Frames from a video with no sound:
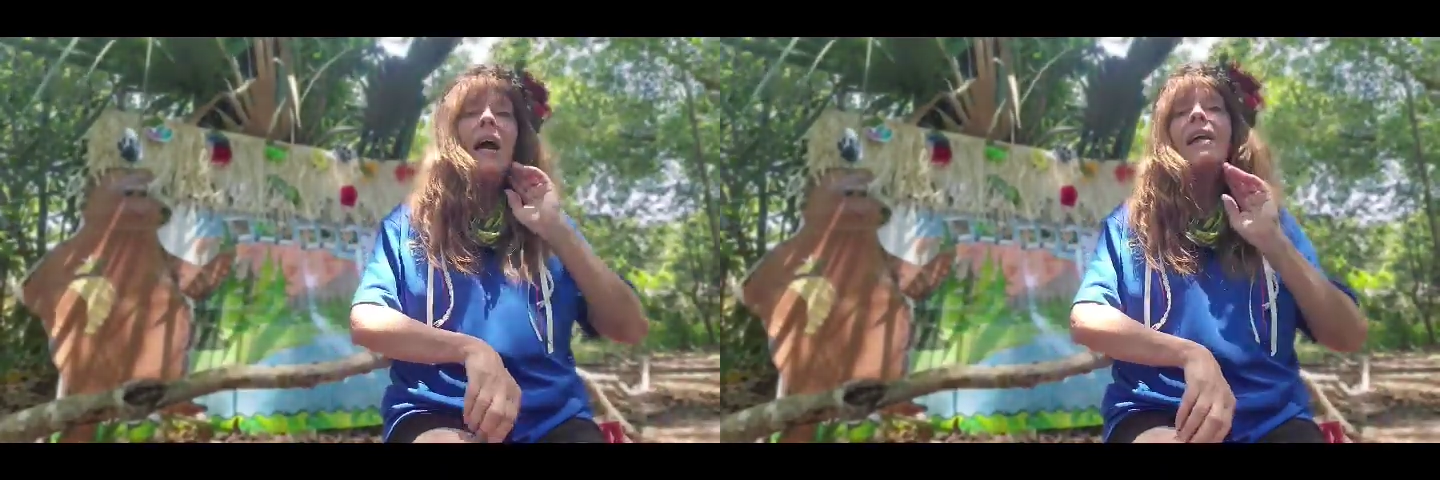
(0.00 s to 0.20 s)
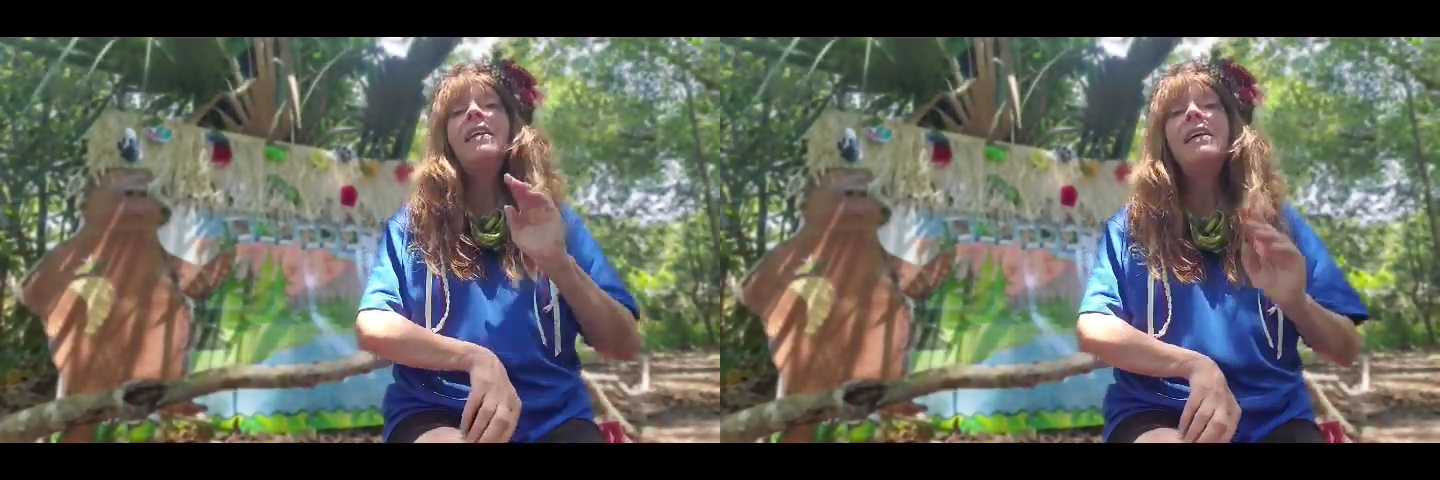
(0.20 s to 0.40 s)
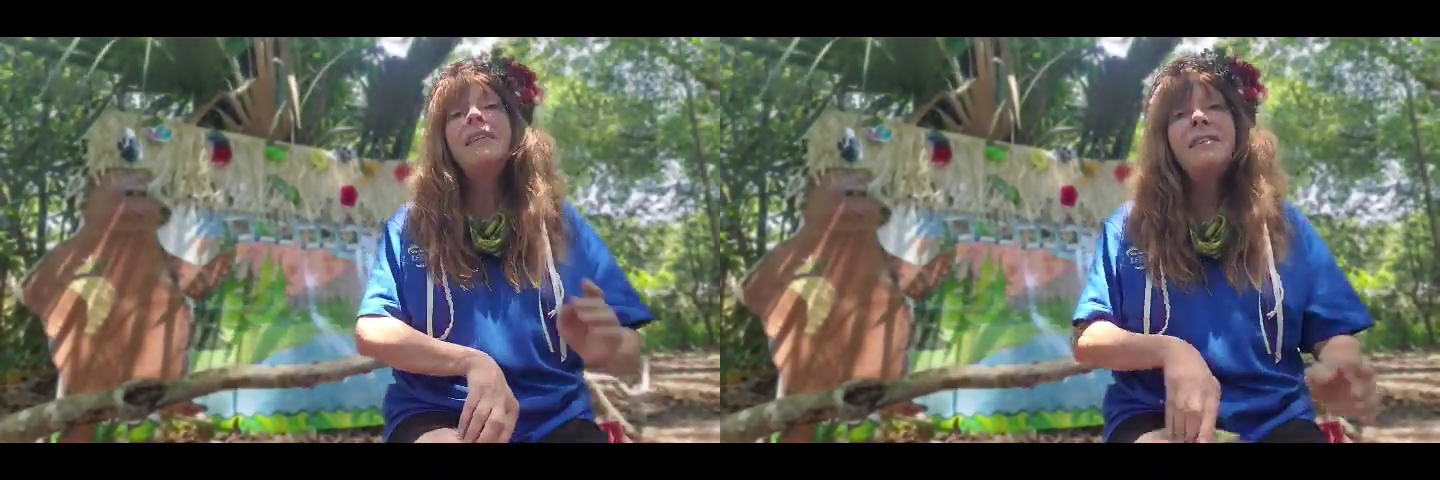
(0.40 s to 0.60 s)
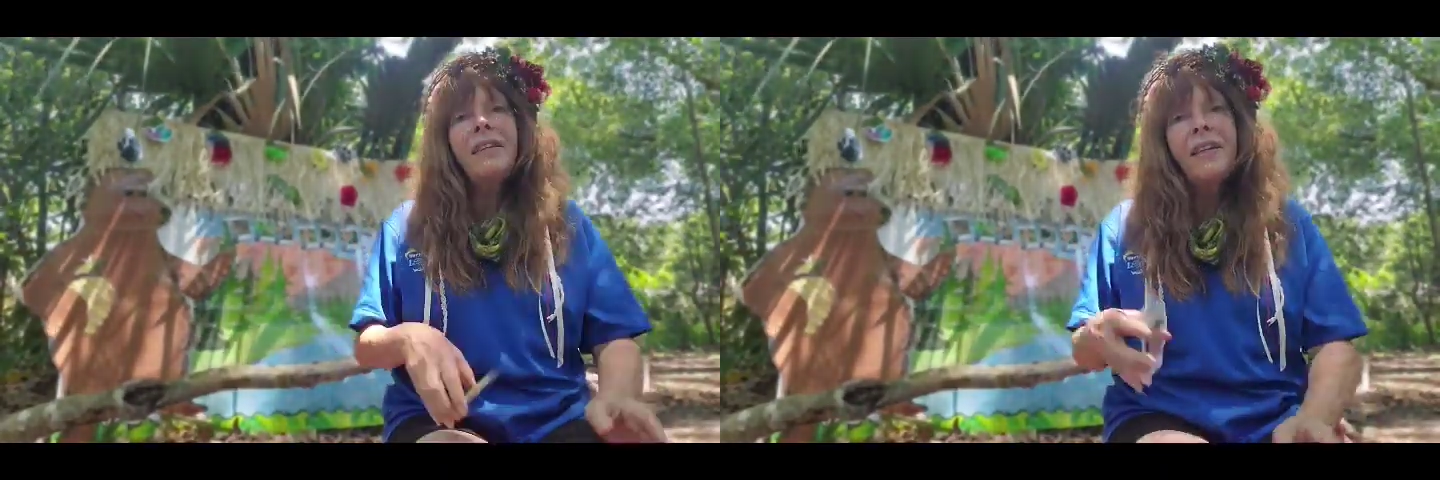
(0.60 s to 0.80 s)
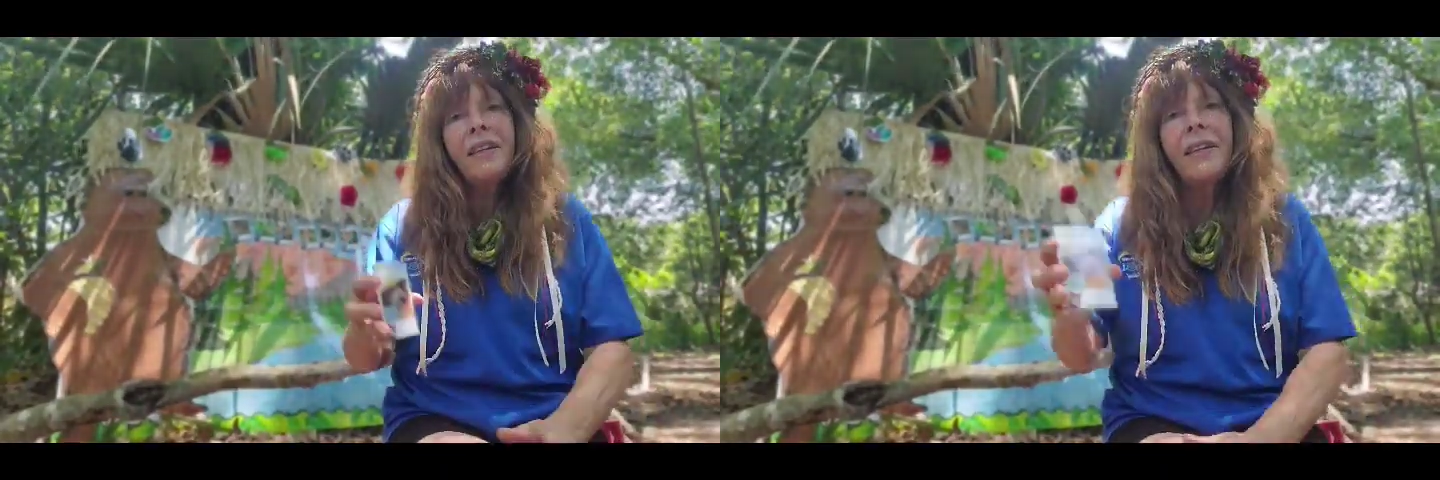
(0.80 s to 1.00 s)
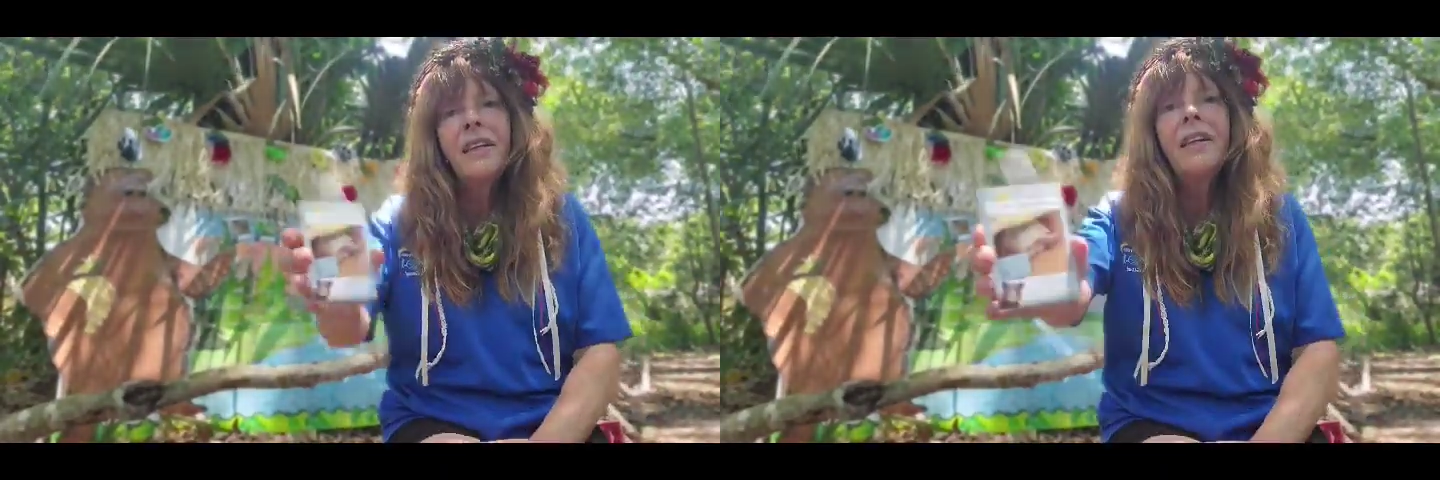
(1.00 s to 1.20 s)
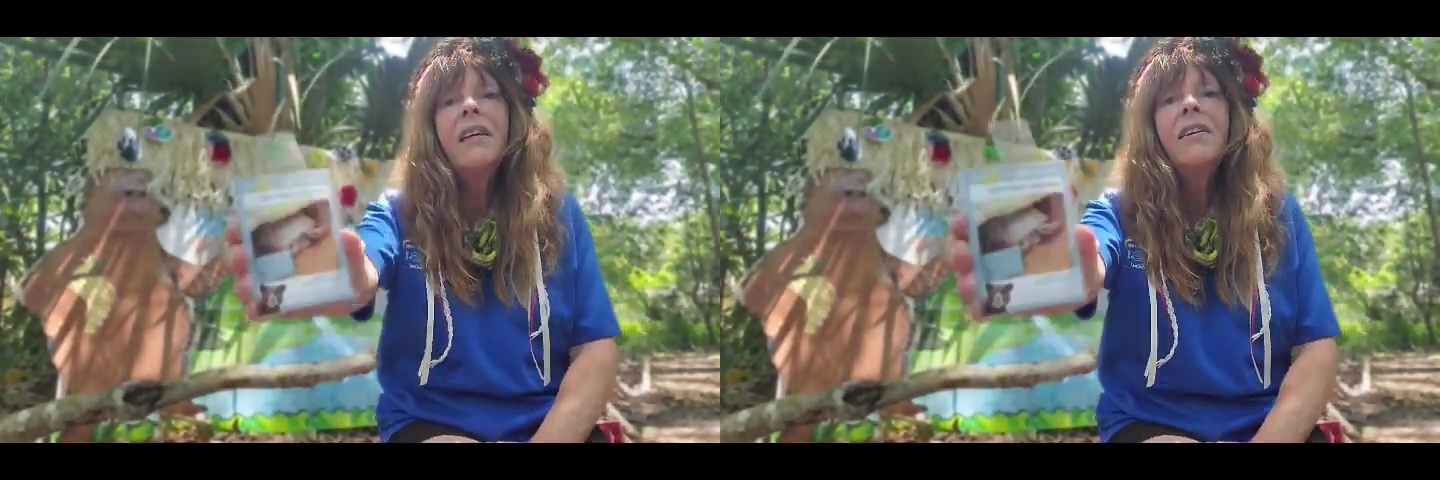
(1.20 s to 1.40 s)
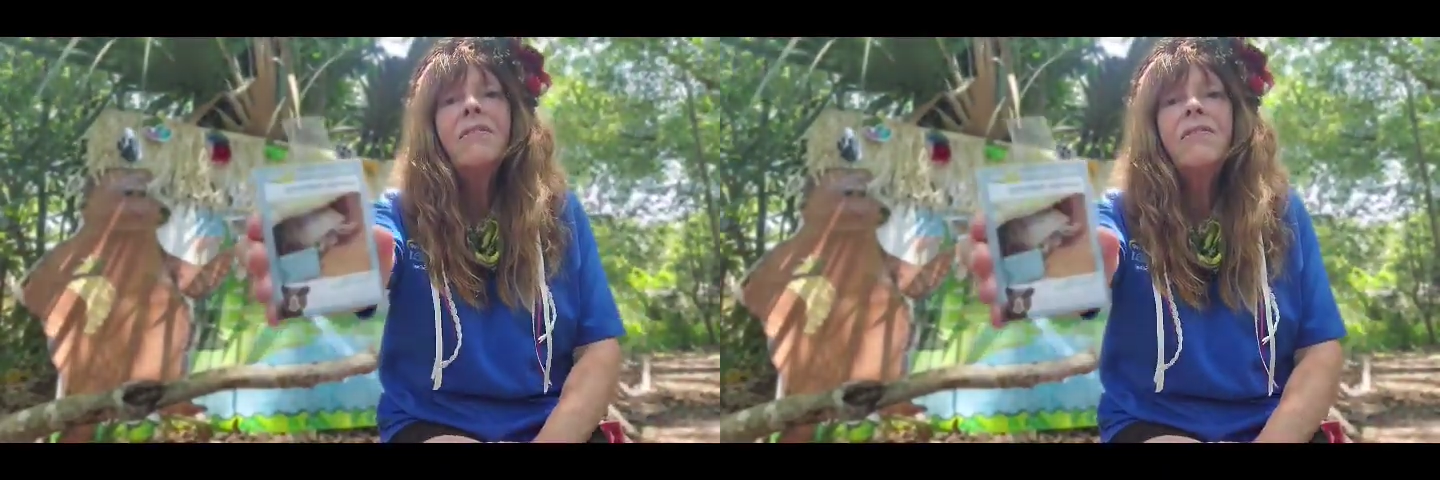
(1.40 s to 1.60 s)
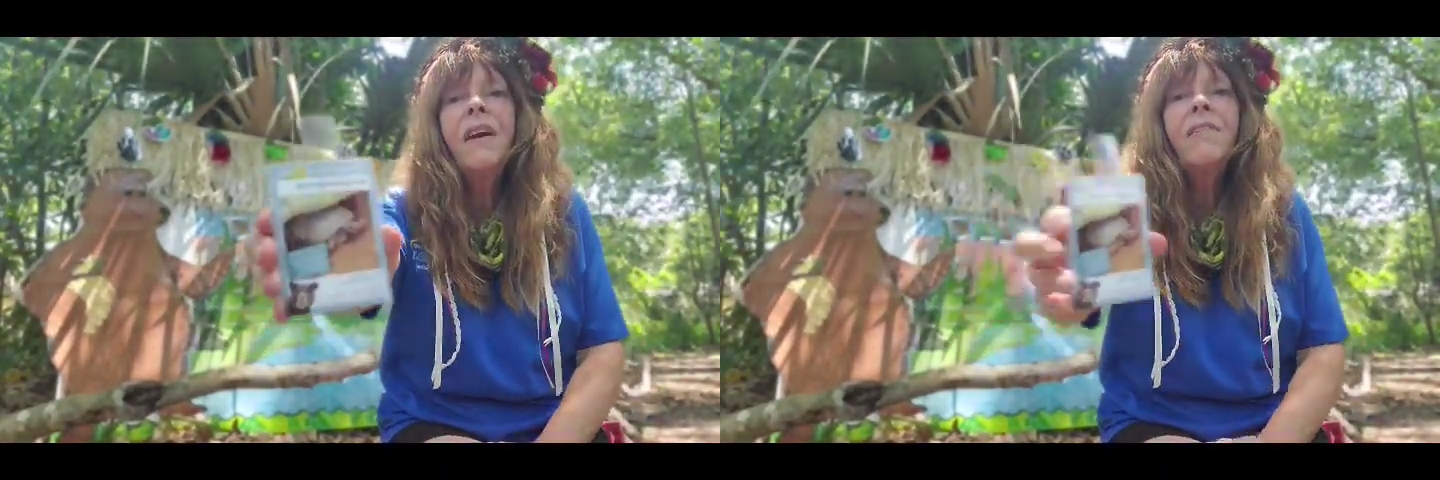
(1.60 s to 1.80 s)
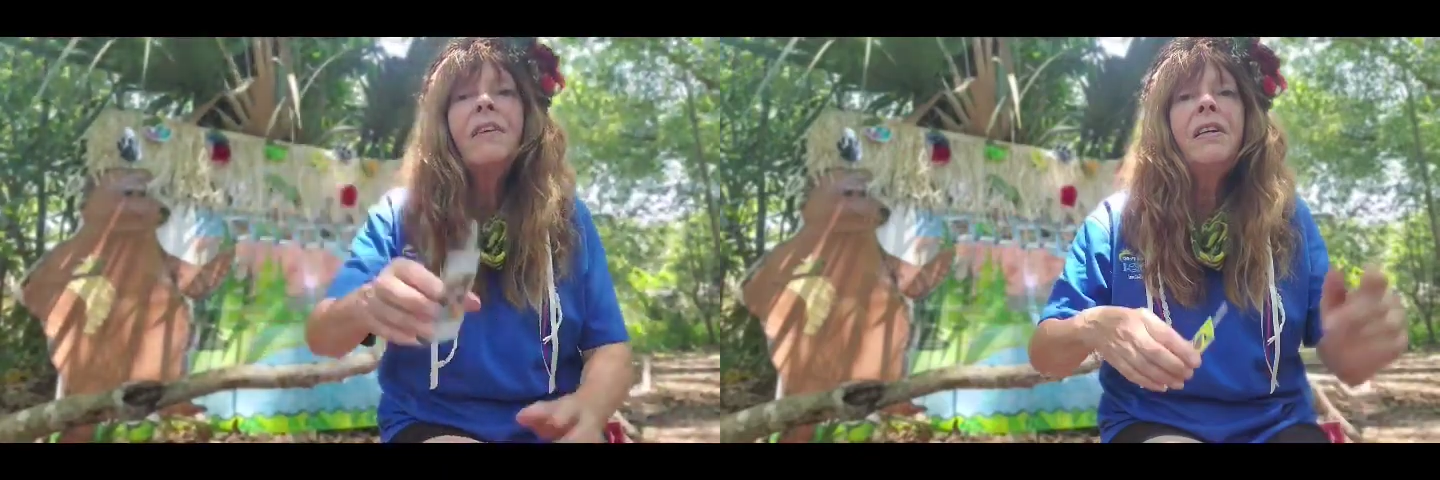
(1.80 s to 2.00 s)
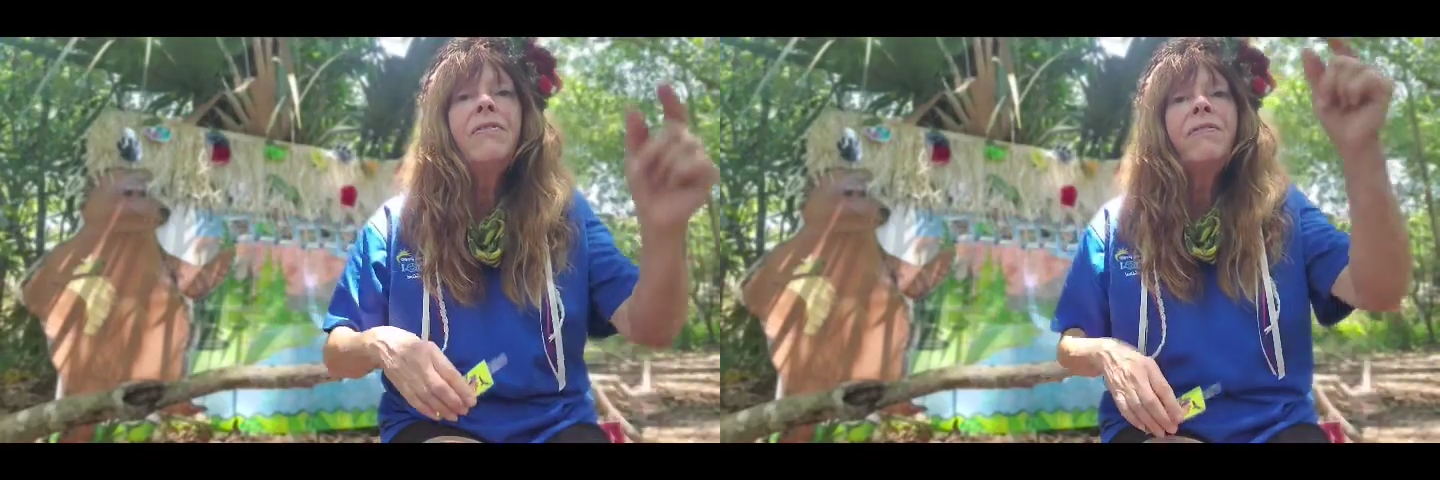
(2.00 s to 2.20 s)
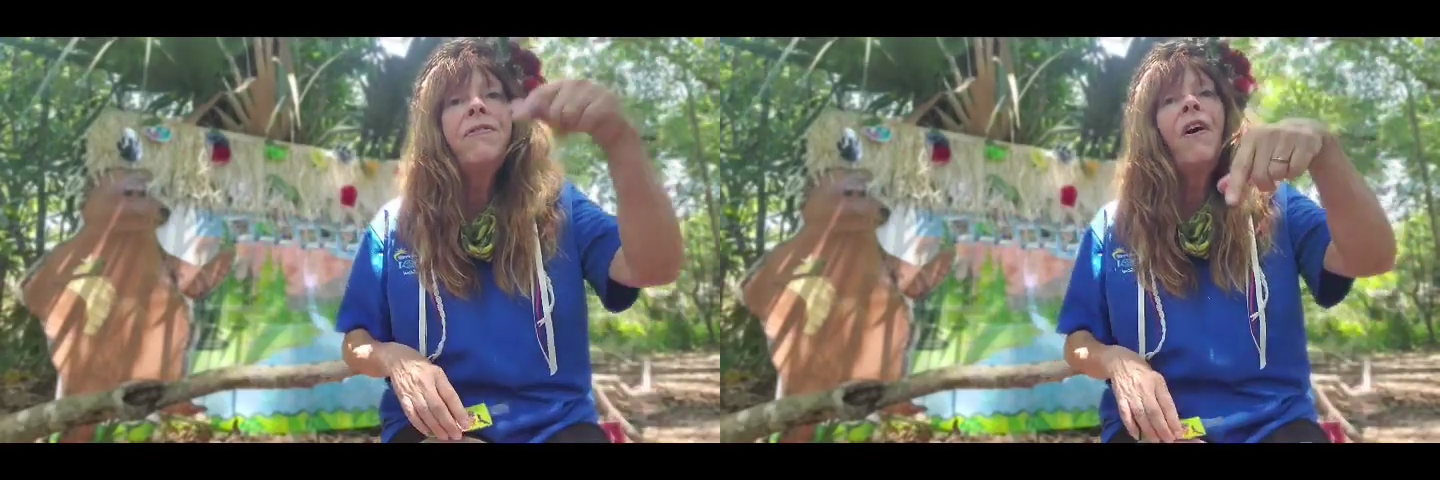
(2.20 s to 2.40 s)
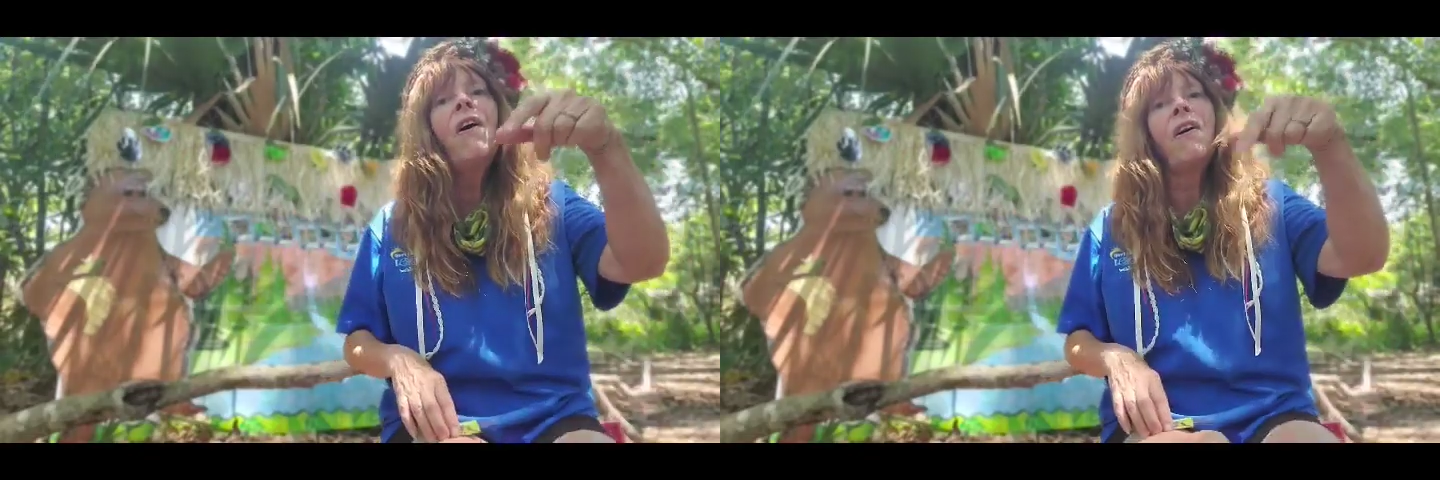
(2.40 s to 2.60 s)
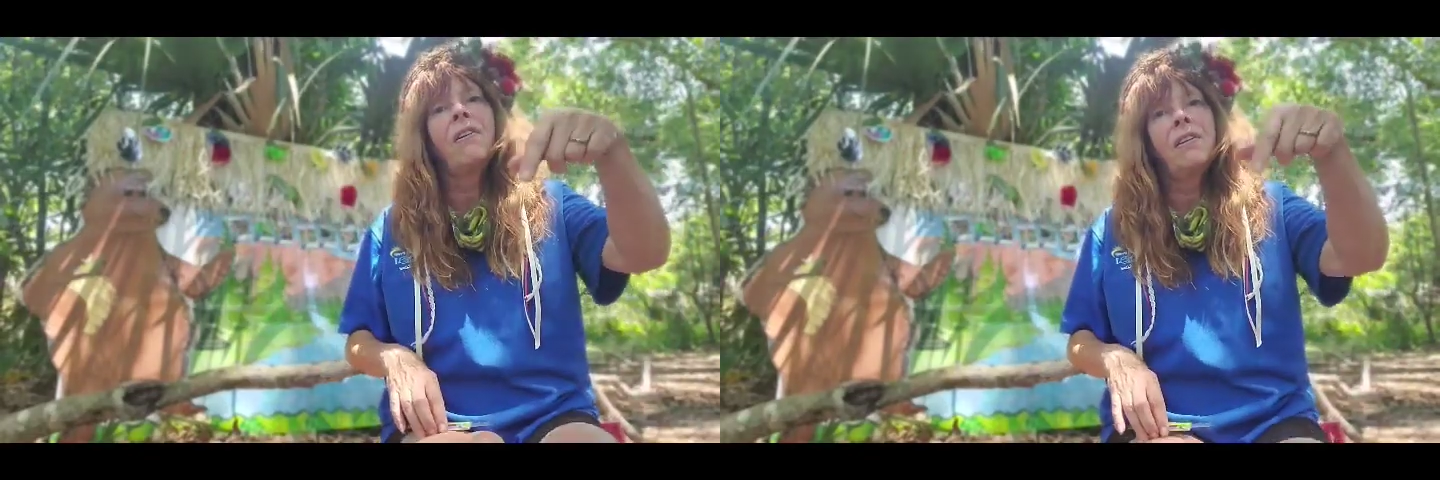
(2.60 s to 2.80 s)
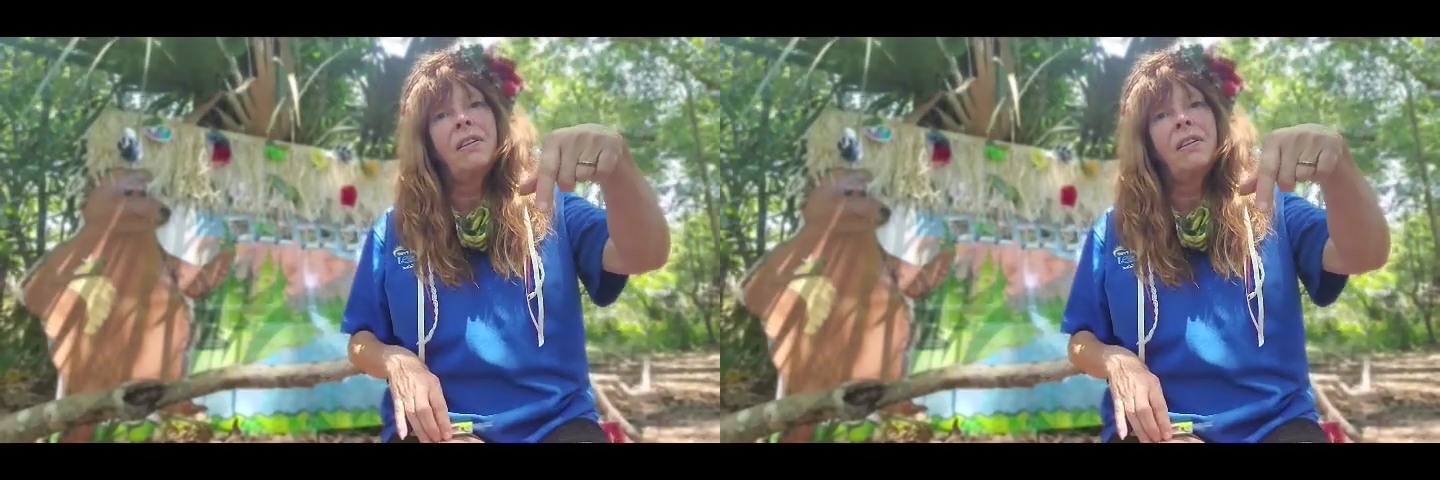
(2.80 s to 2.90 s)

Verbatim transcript: And they dig very far